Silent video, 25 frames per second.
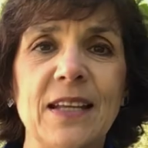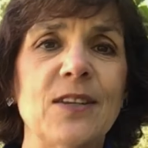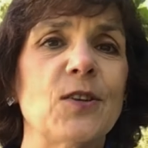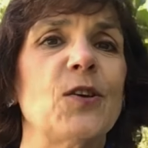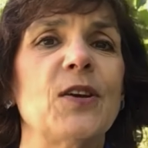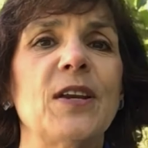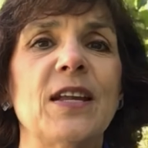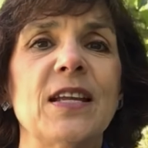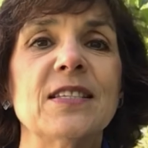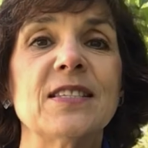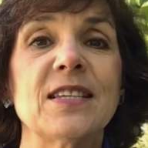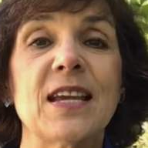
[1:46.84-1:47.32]
or
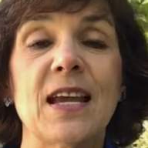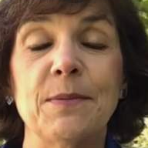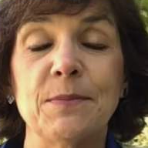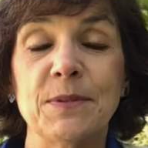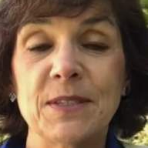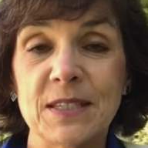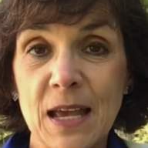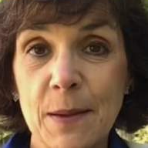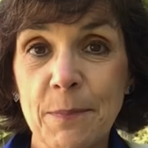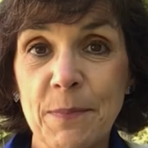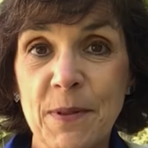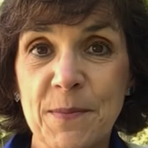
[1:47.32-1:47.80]
an enzyme
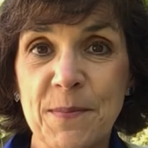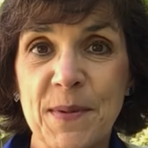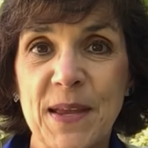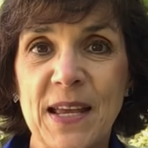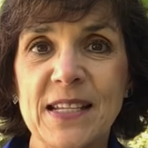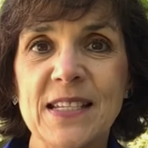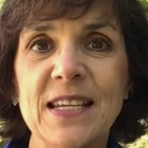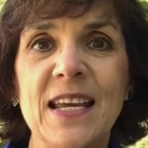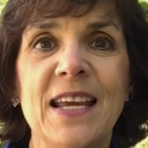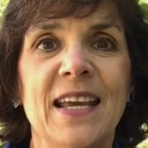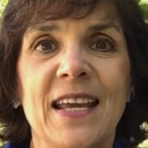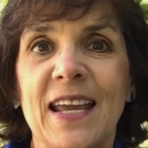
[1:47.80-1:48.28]

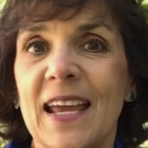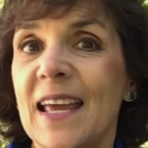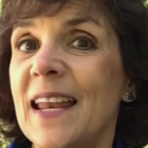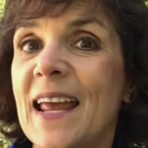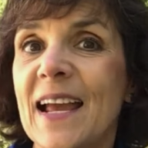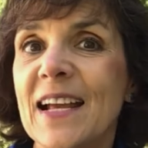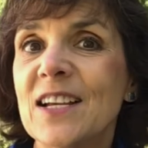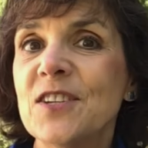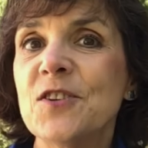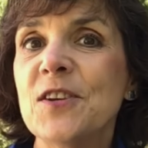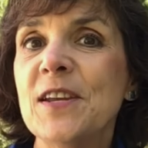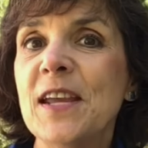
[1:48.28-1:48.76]
supplement, it
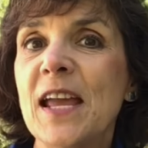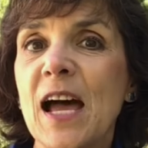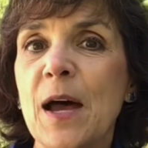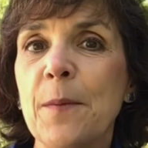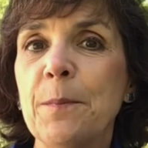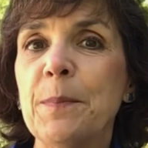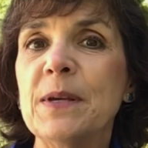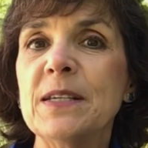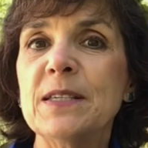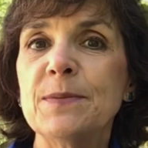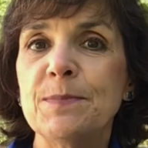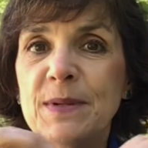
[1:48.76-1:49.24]
actually
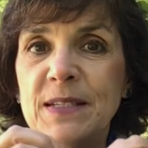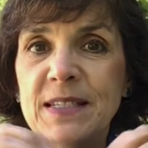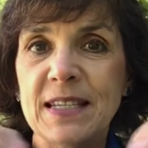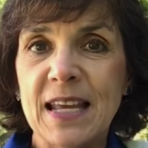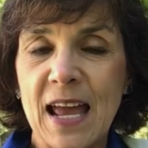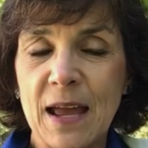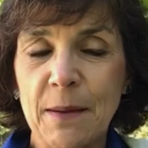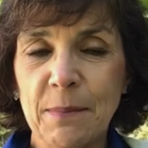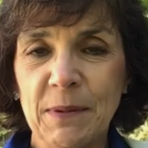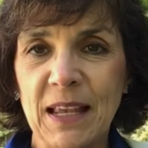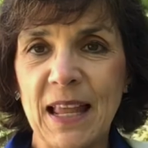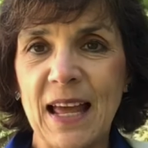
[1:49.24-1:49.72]
helps us
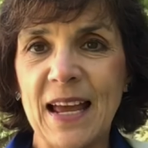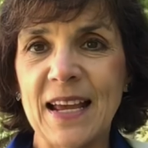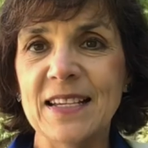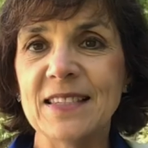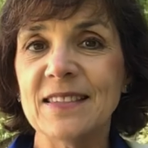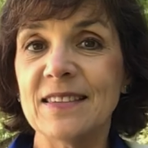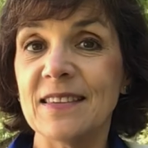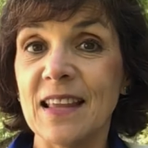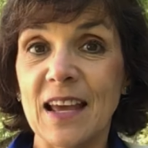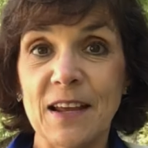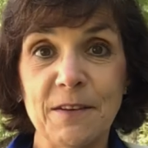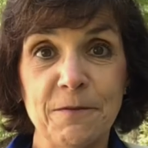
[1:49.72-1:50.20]

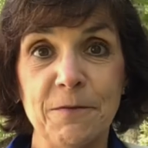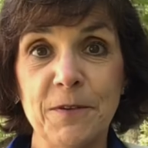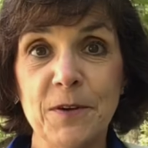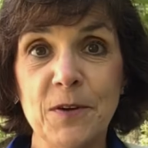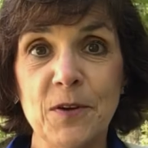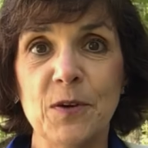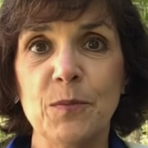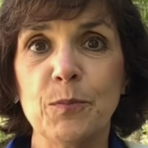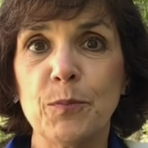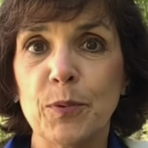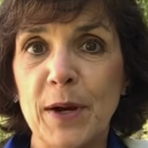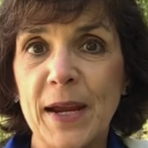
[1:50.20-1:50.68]
metabolize that
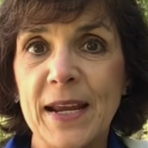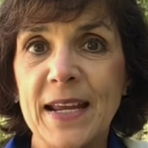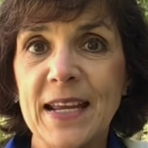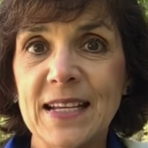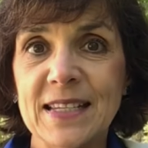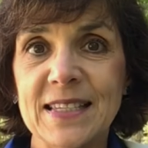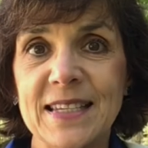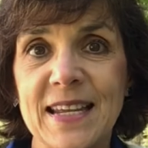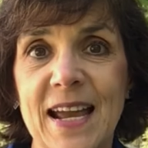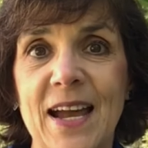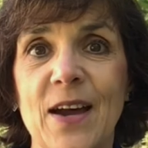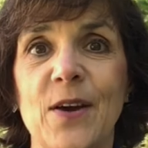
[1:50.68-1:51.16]
food, break
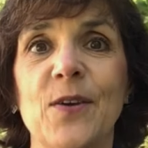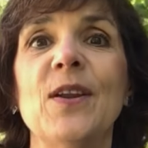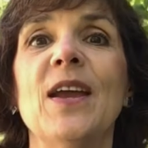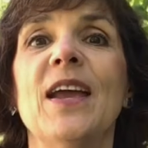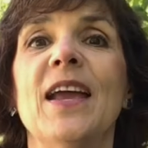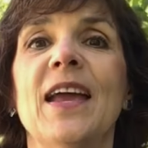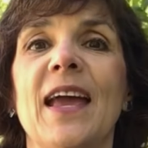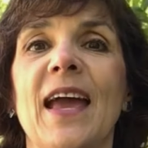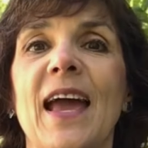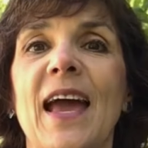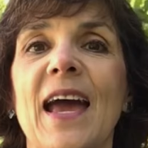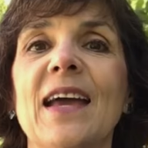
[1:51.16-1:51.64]
it down
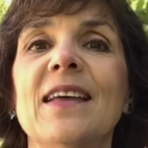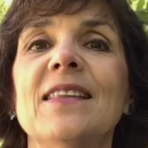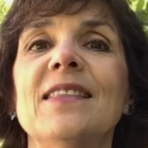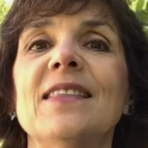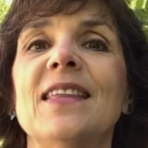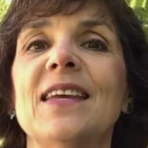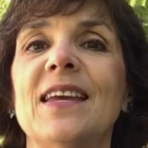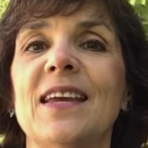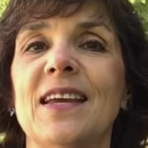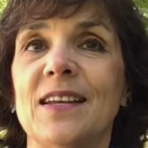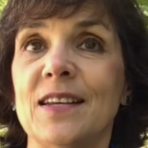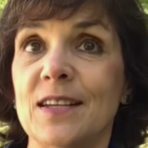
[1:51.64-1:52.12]
and
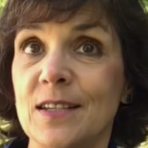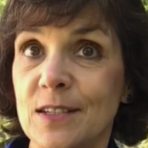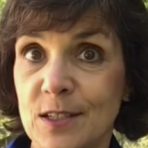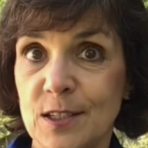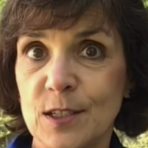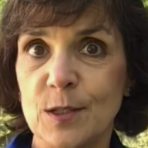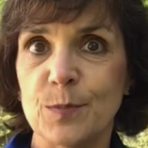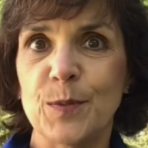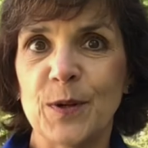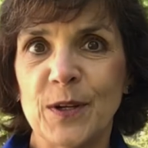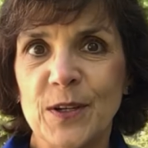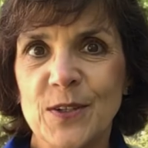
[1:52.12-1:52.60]
then
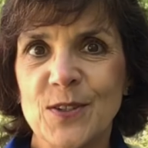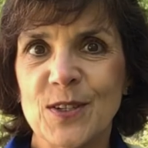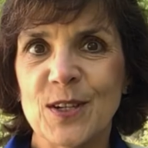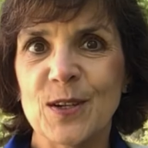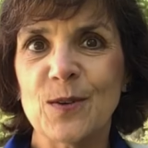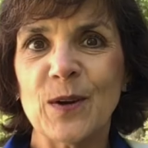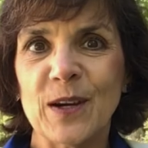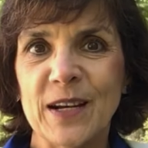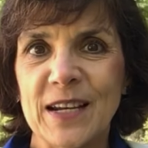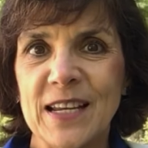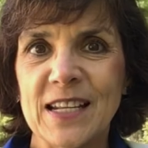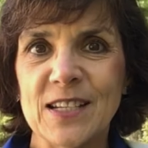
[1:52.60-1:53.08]
disperse it
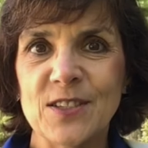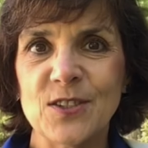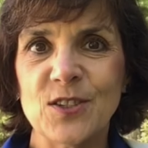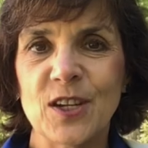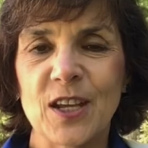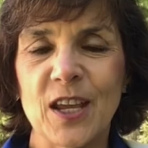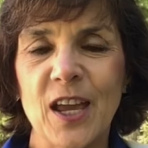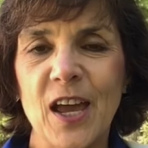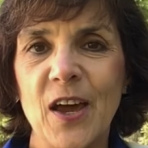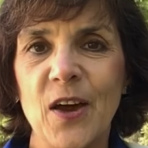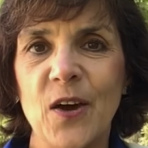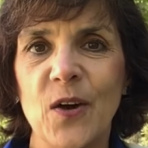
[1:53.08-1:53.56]
where it needs to
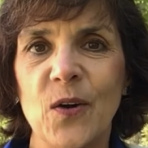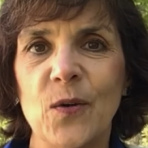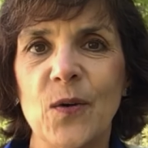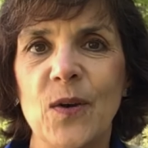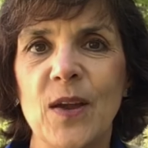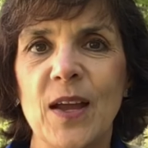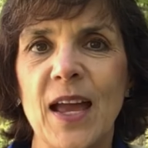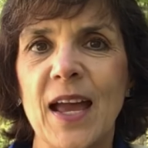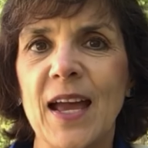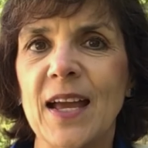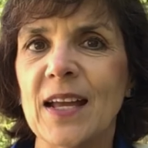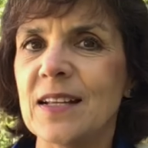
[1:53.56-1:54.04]
go.
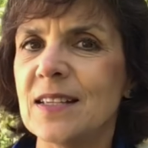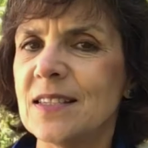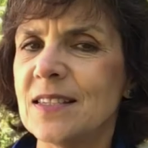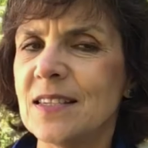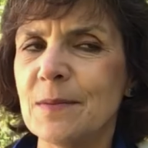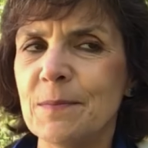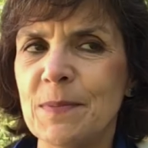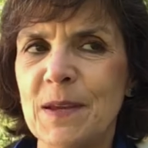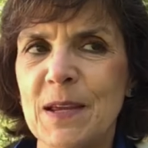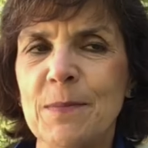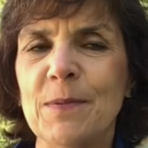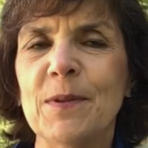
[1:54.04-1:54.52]
And
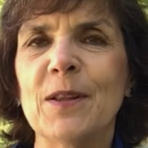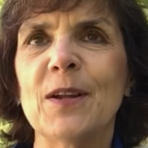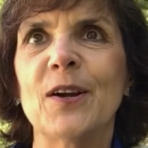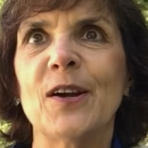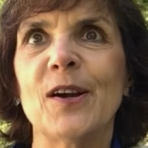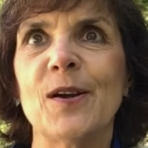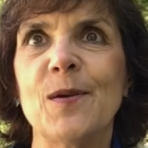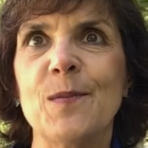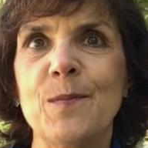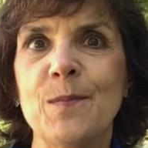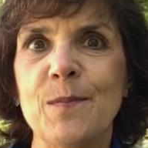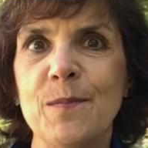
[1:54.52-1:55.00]
some people
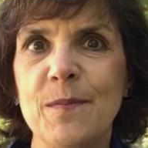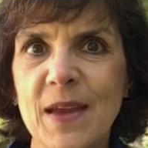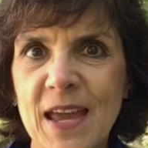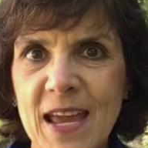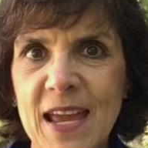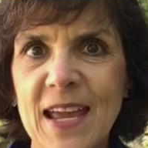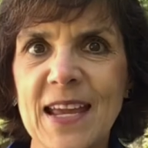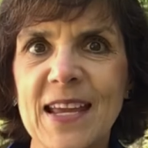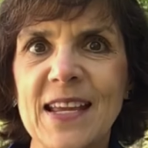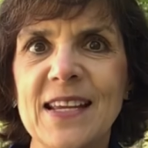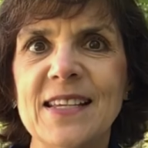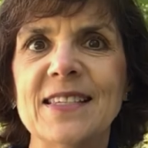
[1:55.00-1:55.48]
are
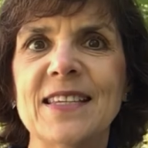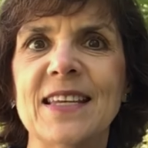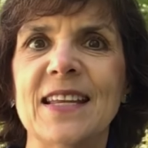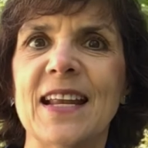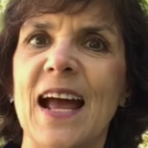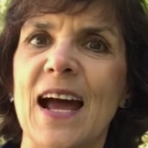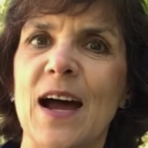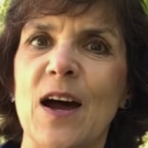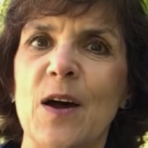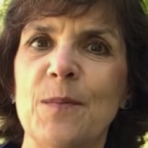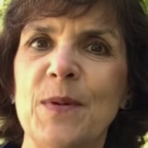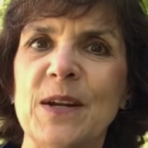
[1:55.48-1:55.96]
amazed at
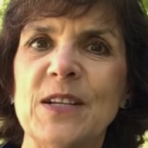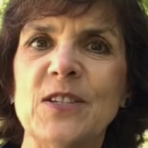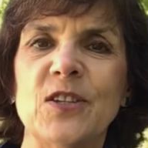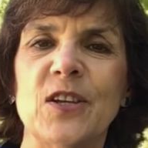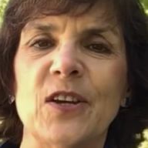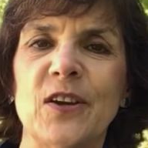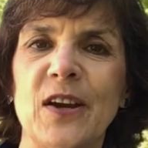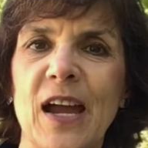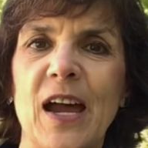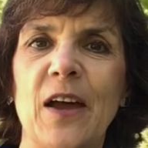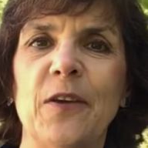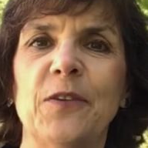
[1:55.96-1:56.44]
how much
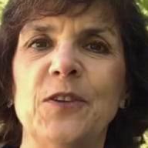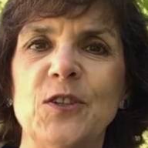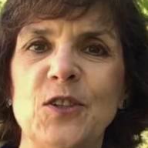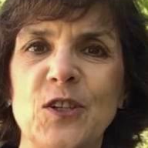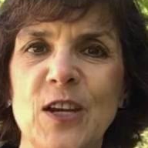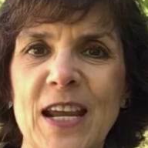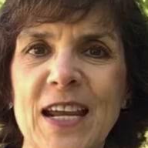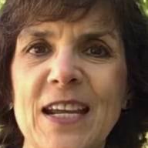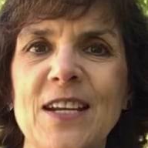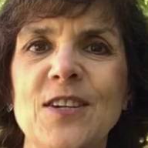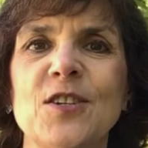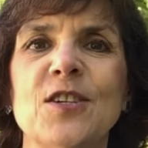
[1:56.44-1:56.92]
their health
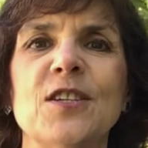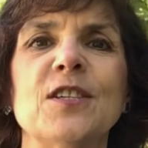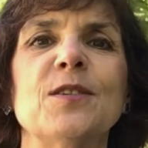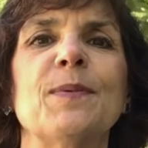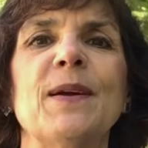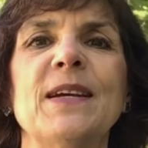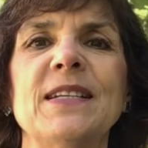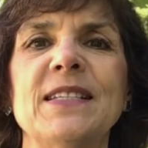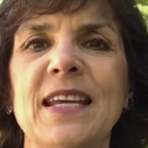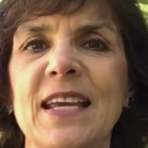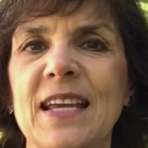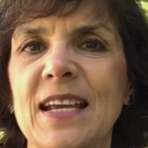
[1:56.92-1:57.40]
changes
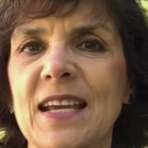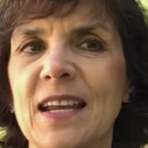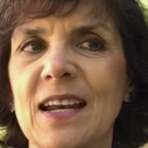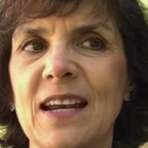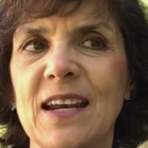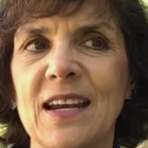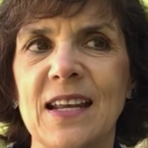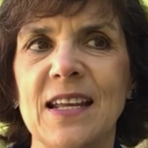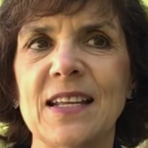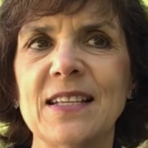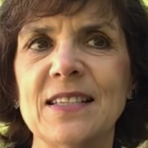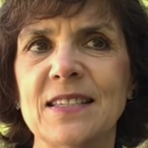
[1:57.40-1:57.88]
by taking
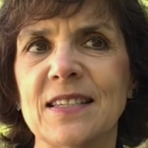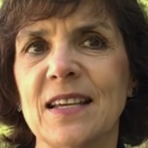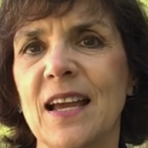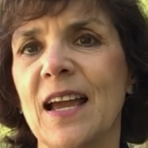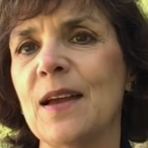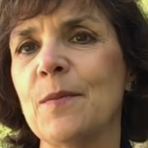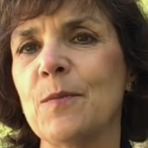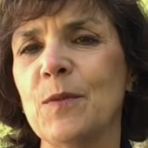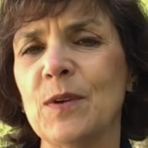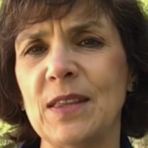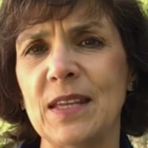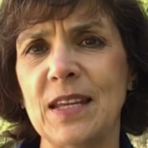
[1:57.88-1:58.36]
an
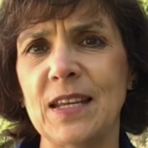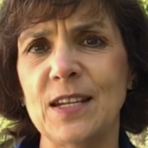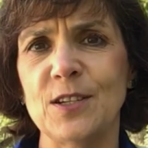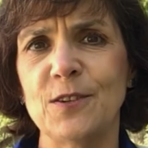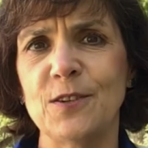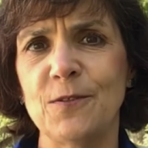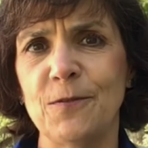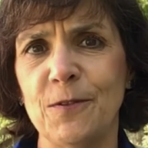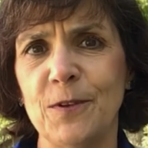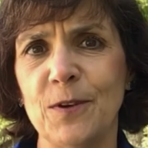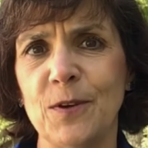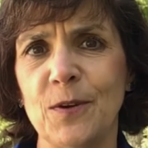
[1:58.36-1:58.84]
enzyme with
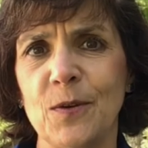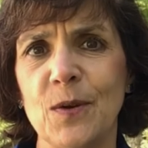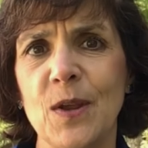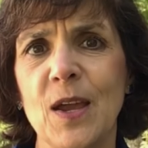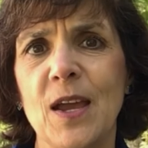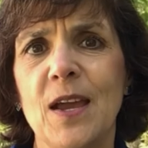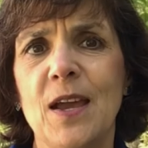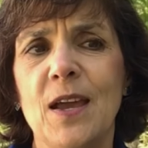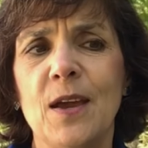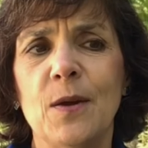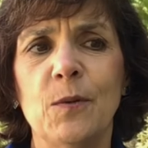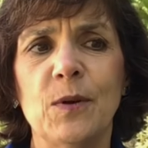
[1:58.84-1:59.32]
each food,
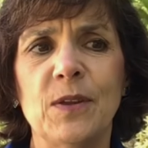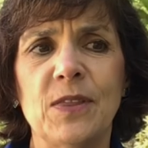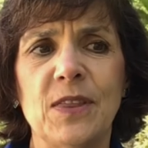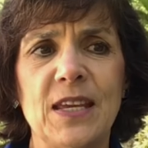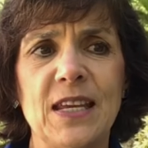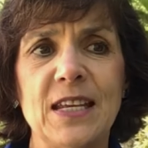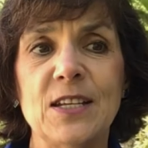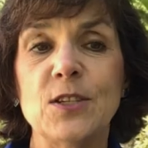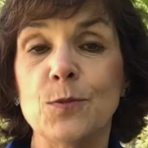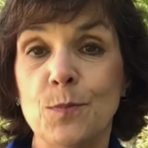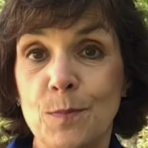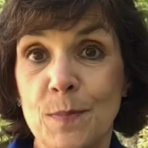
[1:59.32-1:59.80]
with
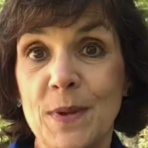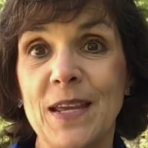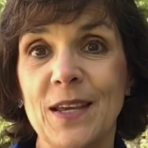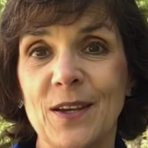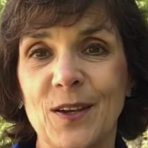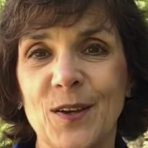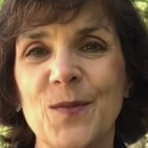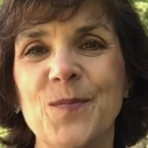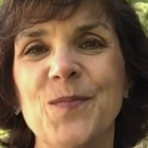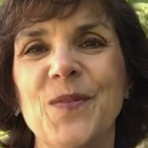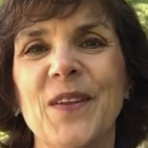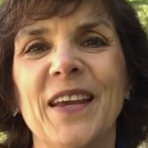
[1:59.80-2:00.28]
each
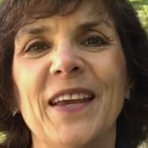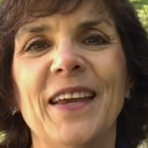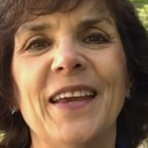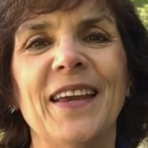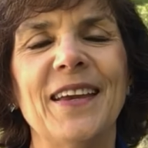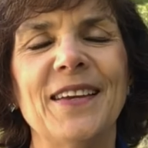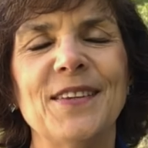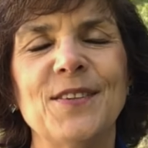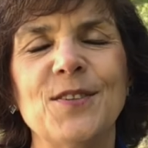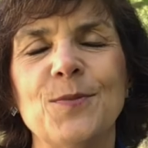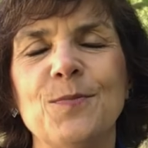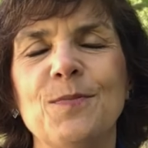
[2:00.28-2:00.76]
meal.
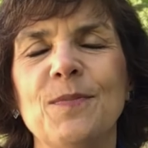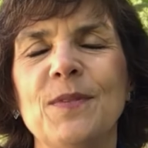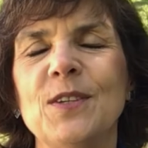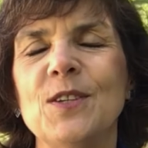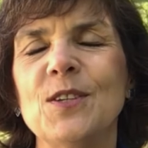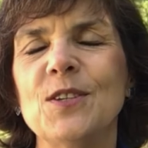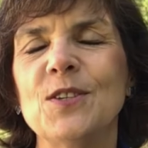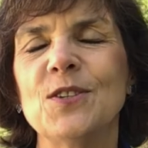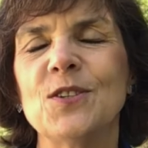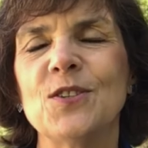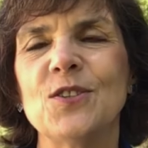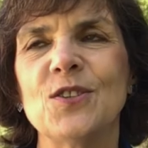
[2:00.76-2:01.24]
it
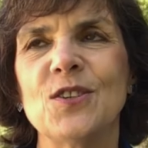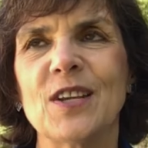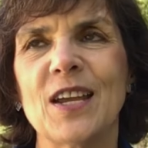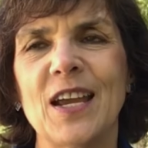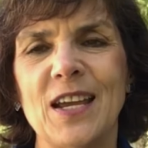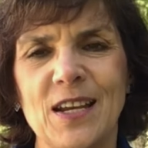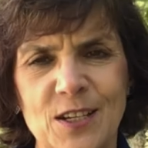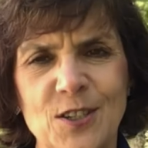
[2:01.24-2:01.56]
just kind of